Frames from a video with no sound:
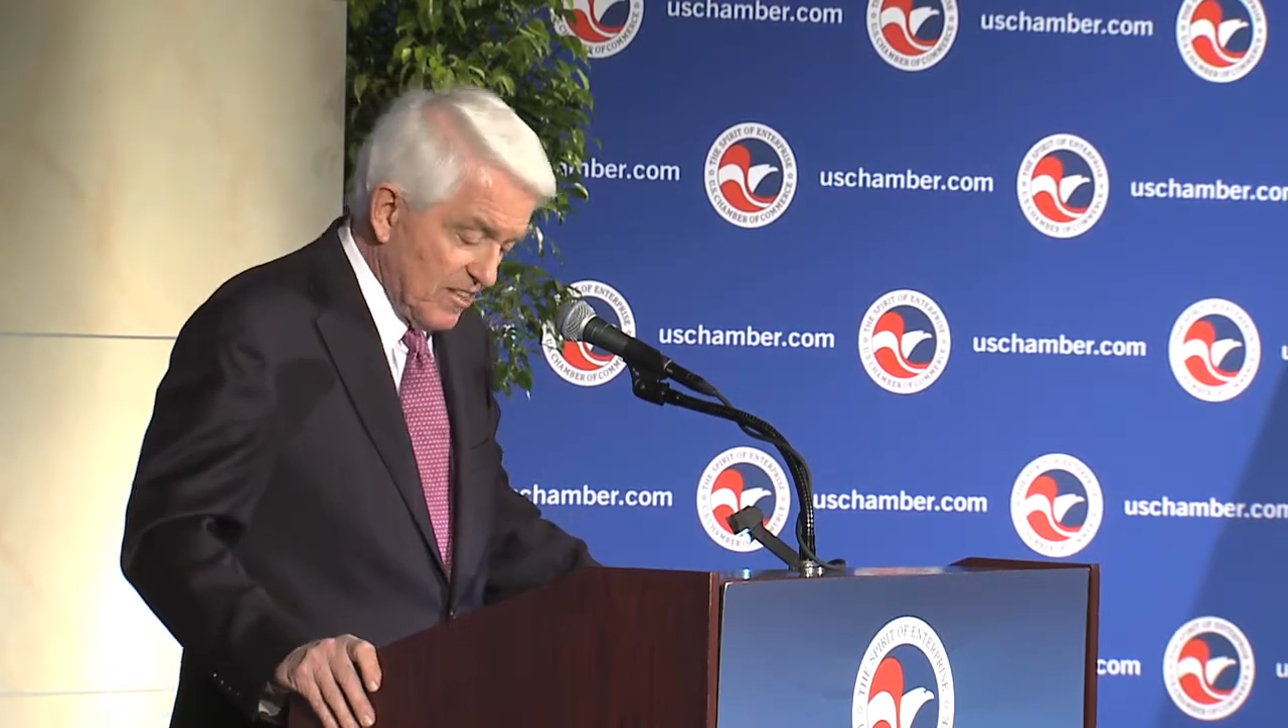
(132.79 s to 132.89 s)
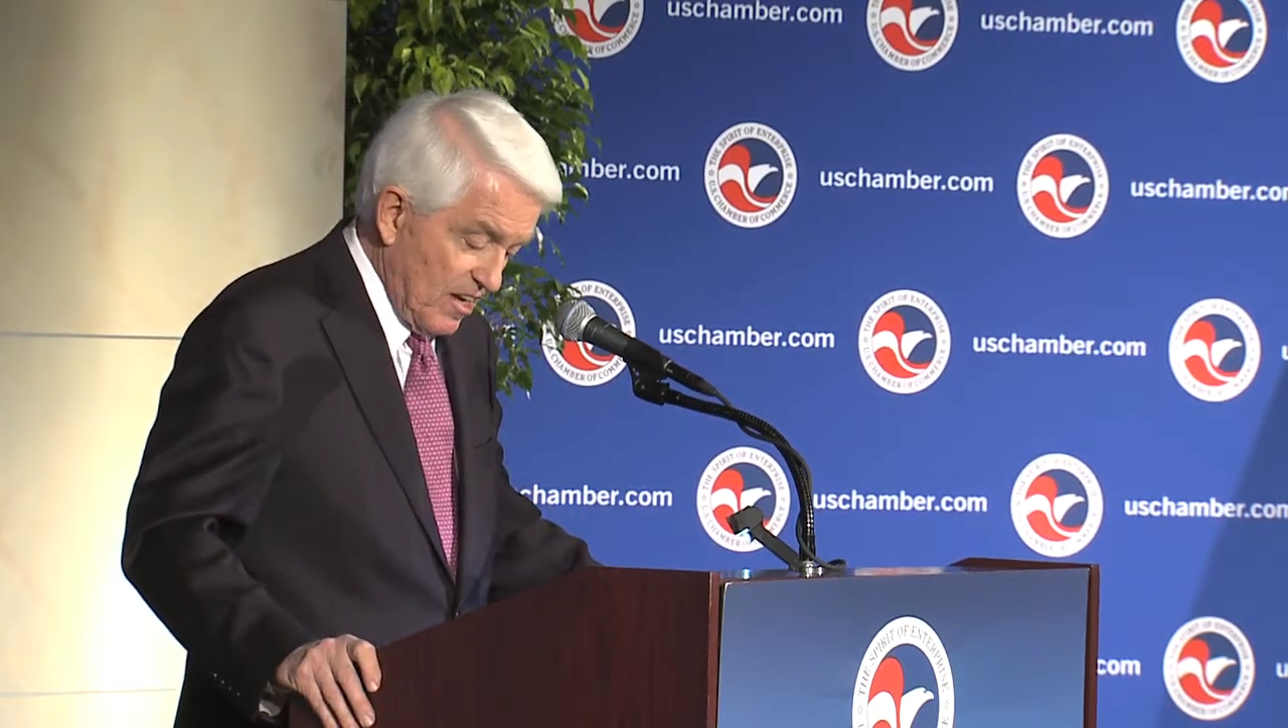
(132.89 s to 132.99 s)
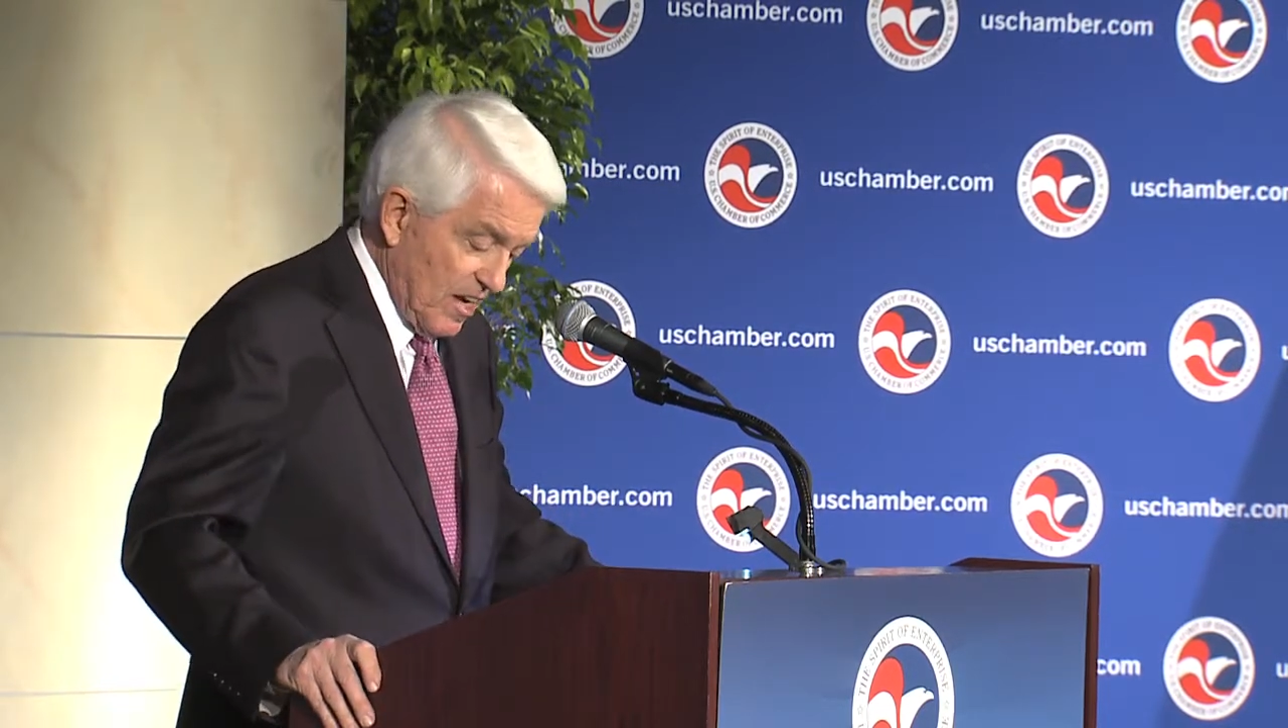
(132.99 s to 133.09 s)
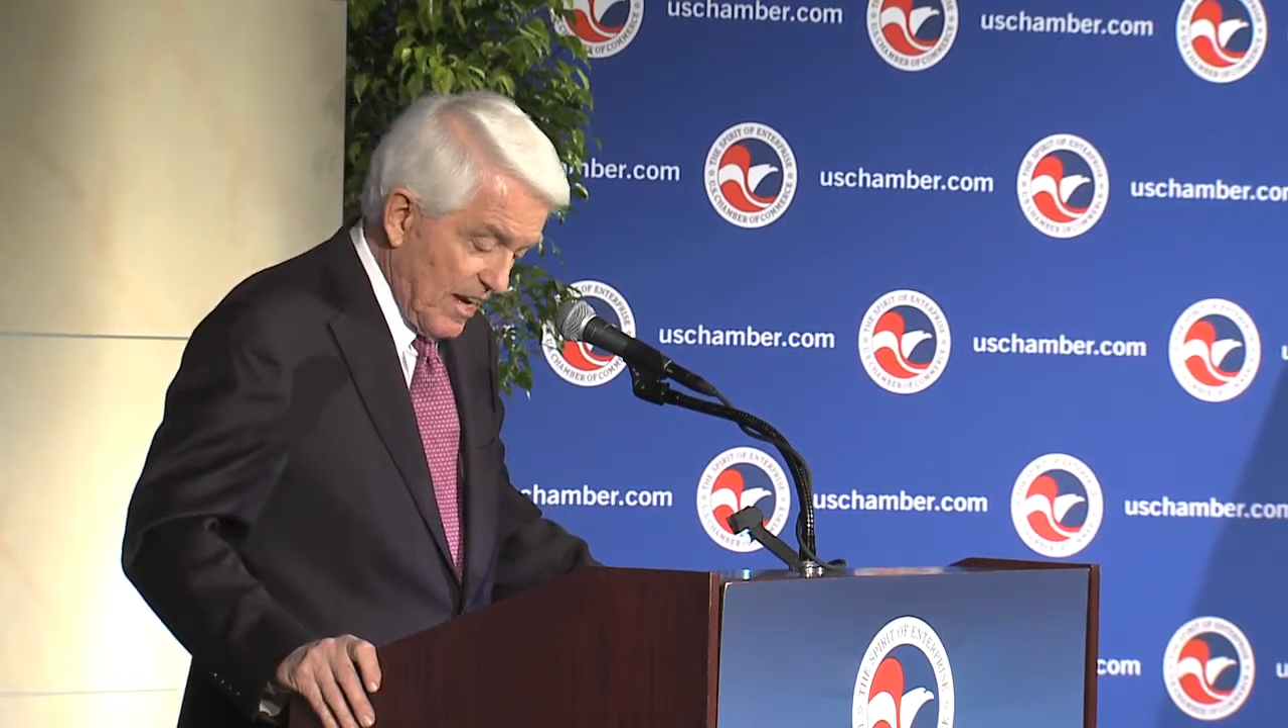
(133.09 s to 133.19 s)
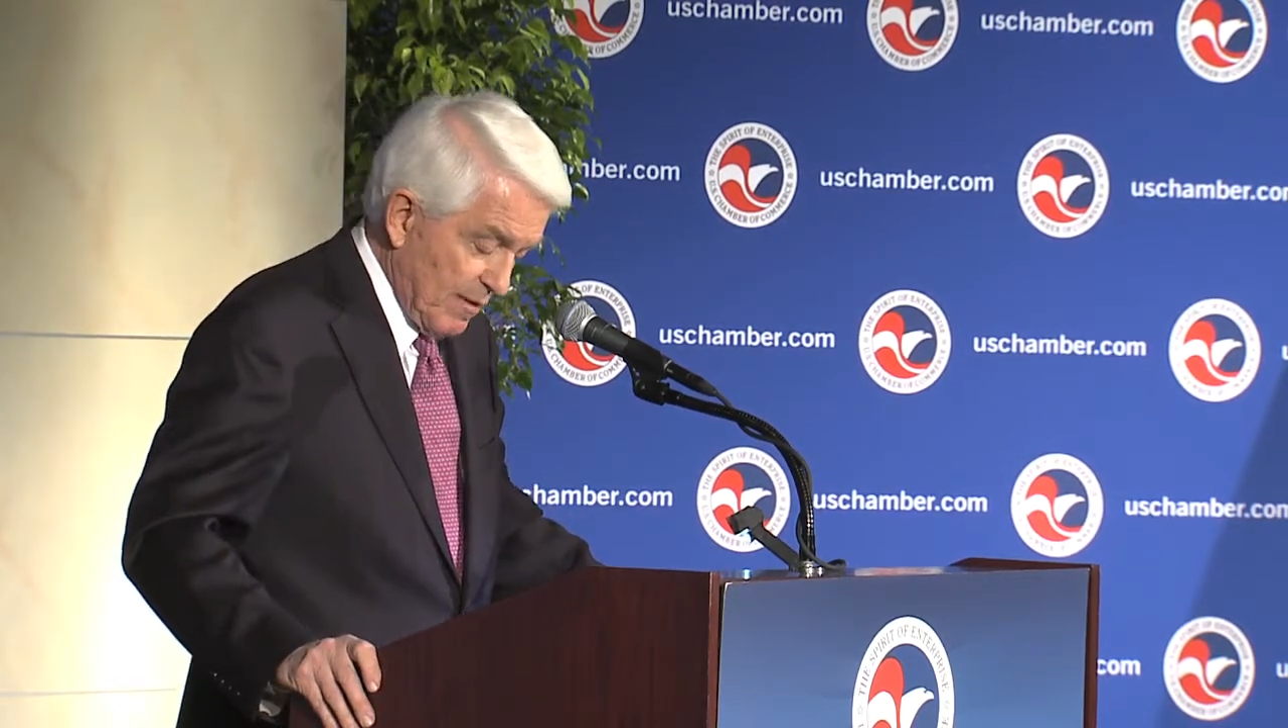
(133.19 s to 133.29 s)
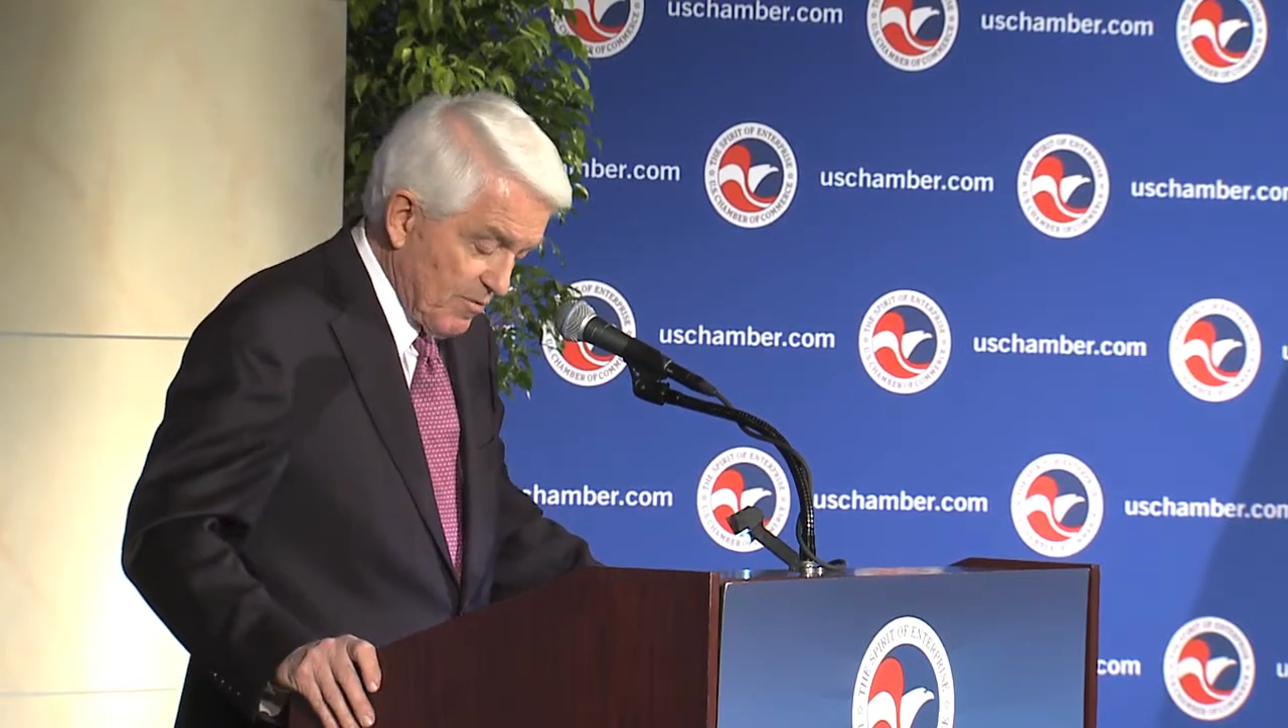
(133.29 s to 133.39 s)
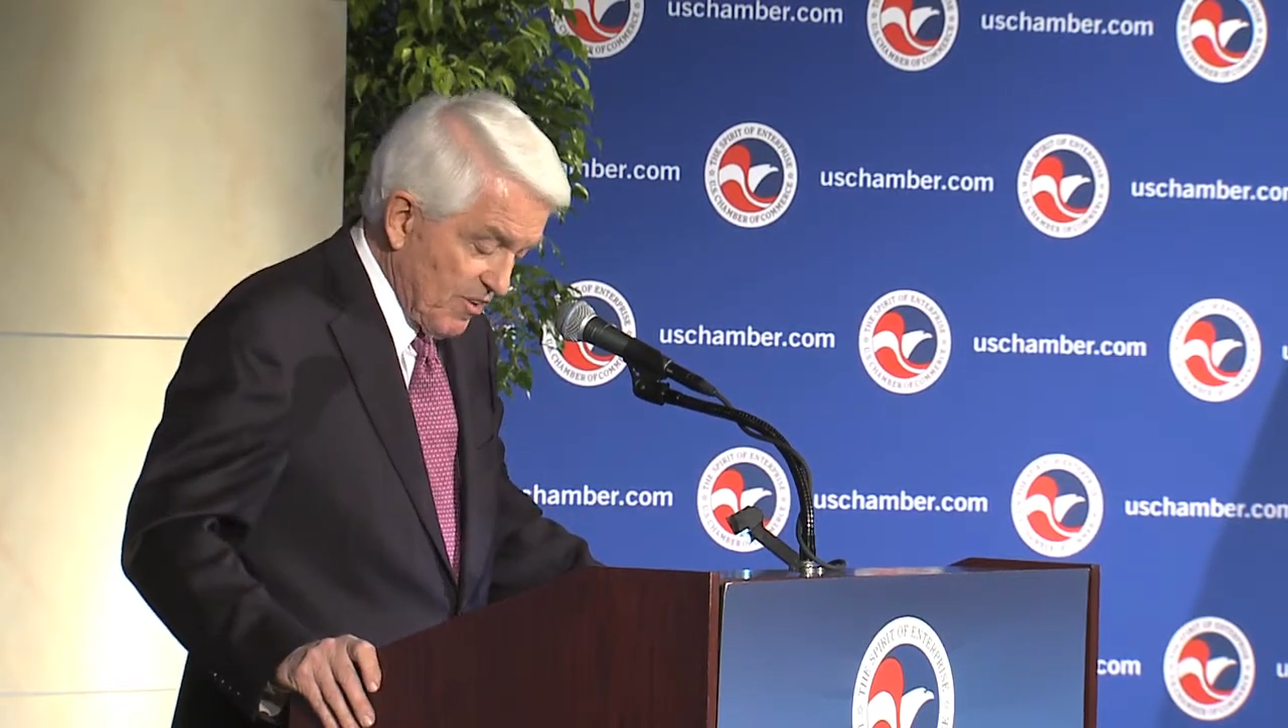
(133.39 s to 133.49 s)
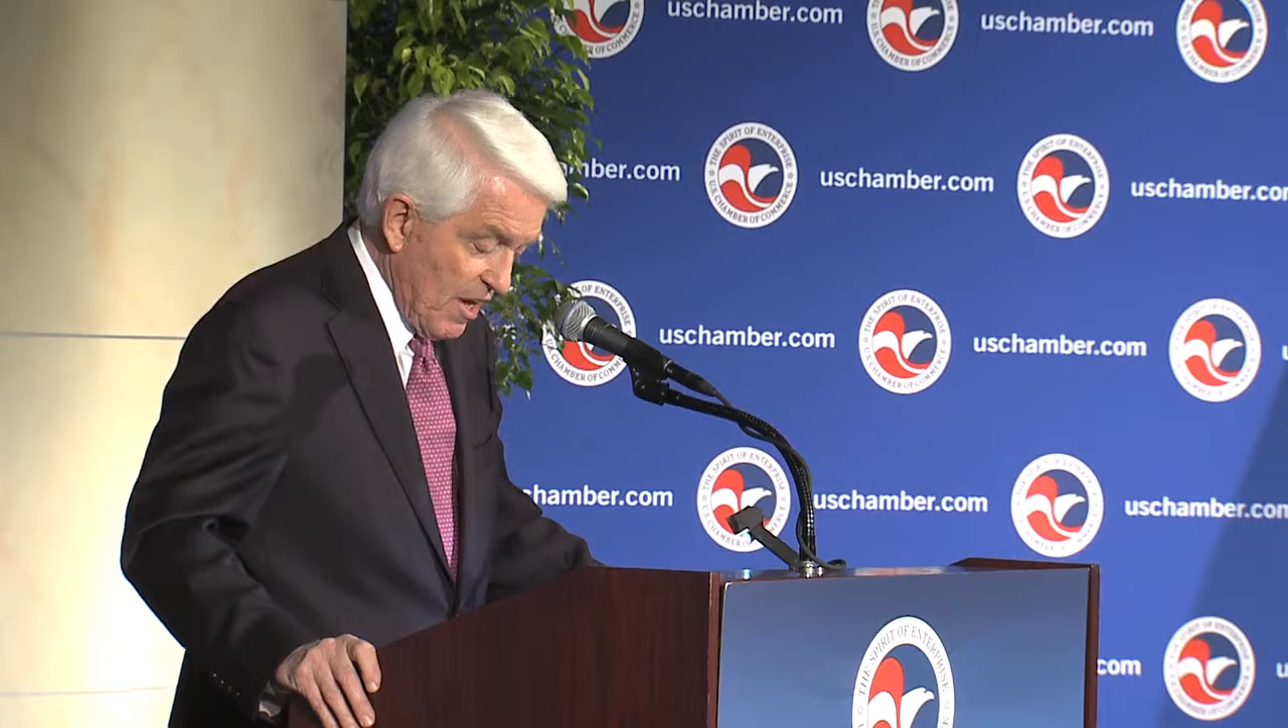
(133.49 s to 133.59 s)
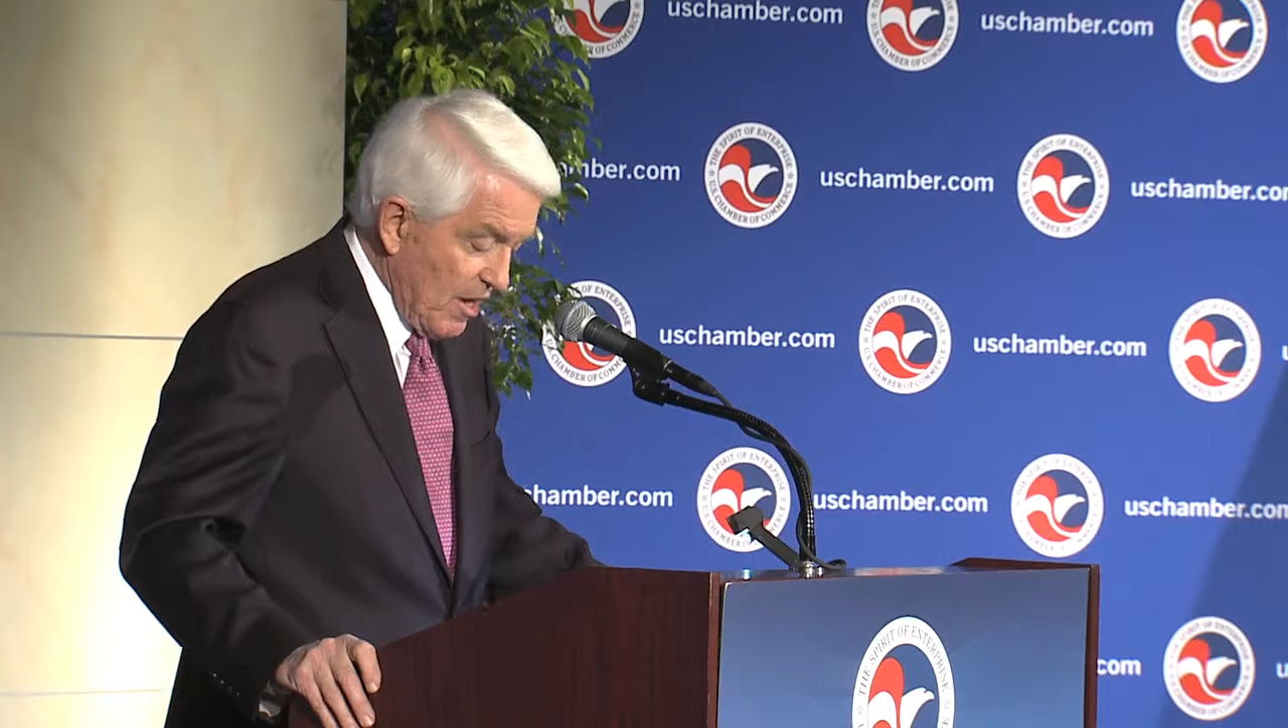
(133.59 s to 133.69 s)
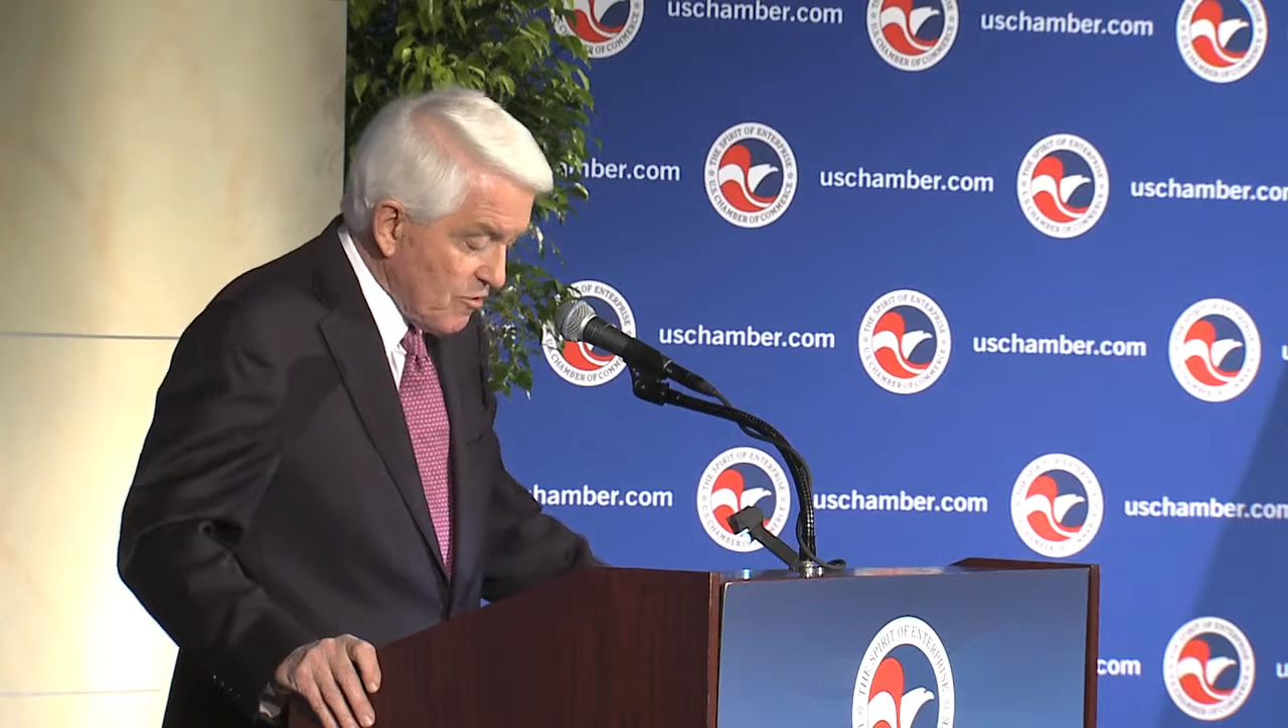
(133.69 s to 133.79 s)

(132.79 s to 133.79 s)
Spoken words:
times,